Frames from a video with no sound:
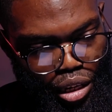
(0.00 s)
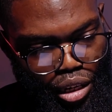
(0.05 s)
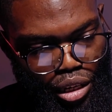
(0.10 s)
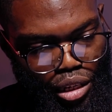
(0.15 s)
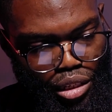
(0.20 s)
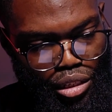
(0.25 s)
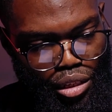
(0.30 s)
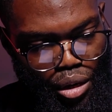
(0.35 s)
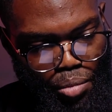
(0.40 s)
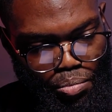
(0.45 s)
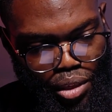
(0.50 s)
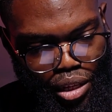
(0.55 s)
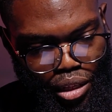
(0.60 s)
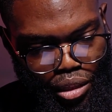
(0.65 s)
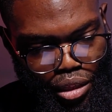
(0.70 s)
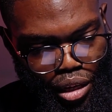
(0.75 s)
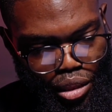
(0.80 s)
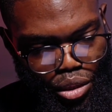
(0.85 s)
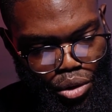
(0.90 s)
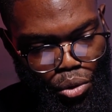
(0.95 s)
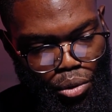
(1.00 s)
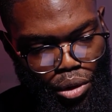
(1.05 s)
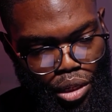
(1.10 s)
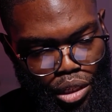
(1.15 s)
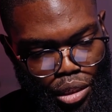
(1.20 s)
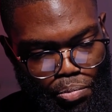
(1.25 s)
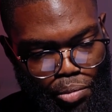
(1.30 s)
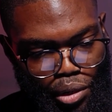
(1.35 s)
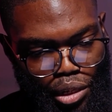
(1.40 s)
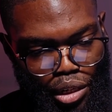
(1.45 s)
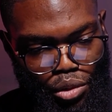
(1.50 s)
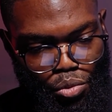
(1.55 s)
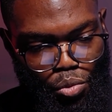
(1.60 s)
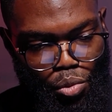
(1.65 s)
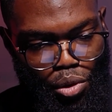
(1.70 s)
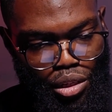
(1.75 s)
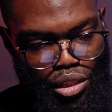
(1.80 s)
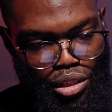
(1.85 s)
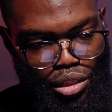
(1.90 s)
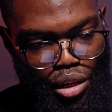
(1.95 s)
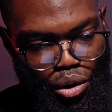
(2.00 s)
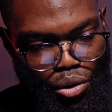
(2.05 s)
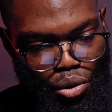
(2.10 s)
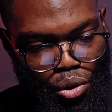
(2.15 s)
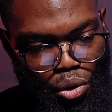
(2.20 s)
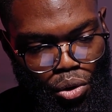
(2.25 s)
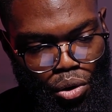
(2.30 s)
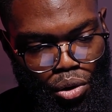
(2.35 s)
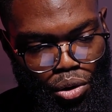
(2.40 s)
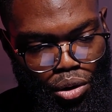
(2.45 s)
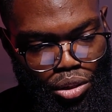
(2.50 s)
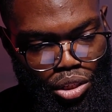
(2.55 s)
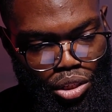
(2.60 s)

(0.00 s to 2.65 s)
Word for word: it's something that the Holy Spirit wants the local